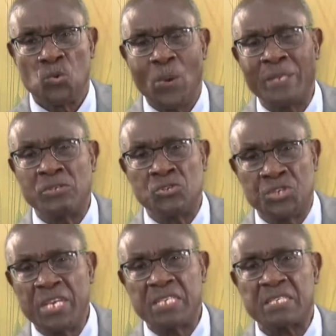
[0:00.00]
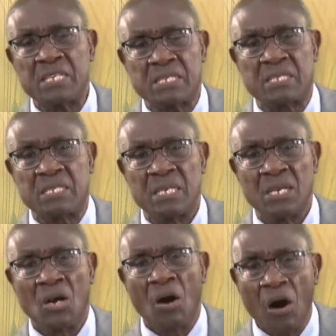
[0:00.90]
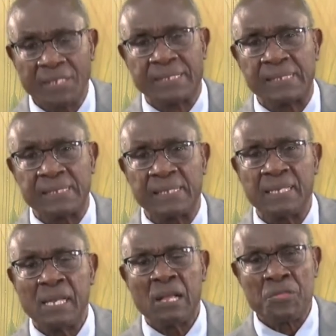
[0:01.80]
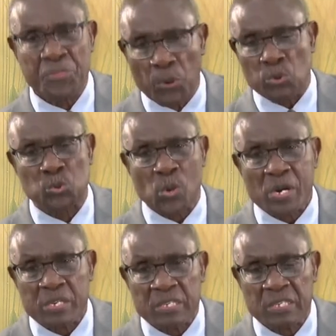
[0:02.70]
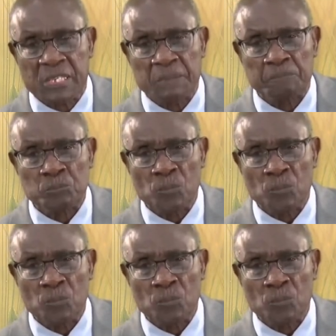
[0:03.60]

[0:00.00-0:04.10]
when Jesus uttered those words.